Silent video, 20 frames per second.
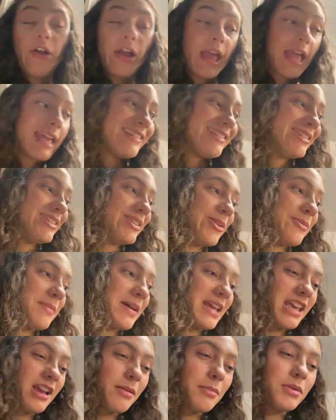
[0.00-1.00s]
Okay, so my
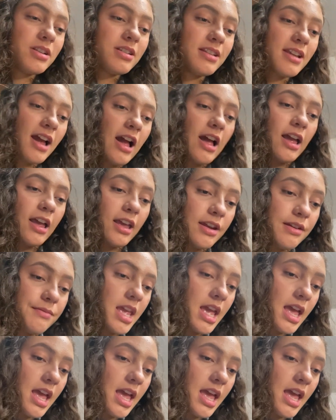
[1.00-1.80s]
camera died